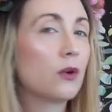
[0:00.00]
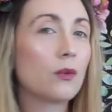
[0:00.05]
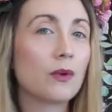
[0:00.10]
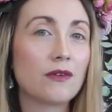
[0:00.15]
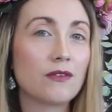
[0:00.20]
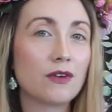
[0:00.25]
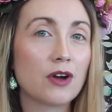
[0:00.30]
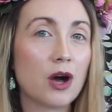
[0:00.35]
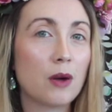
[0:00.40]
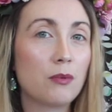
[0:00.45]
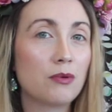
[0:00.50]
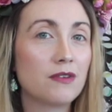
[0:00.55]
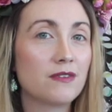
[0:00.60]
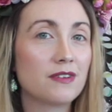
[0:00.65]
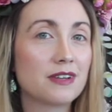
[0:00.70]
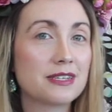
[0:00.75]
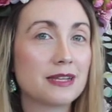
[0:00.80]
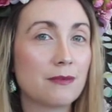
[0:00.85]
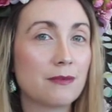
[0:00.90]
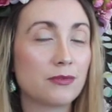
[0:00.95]
we have a couple of
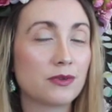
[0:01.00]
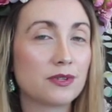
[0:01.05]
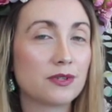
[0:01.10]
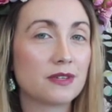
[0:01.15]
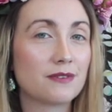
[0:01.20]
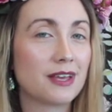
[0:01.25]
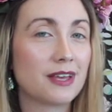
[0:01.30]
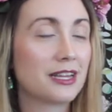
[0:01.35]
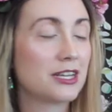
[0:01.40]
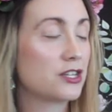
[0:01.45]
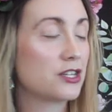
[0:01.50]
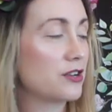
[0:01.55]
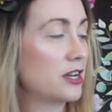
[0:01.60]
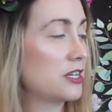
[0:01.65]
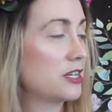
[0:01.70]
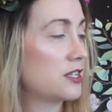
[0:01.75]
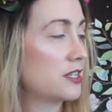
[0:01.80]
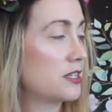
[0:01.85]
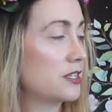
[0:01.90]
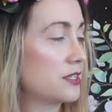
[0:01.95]
examples of
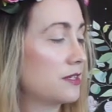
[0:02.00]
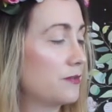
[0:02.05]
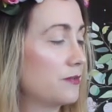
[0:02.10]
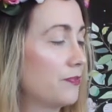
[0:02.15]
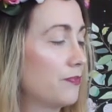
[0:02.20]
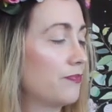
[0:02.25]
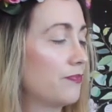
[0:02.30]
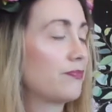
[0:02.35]
illustrations.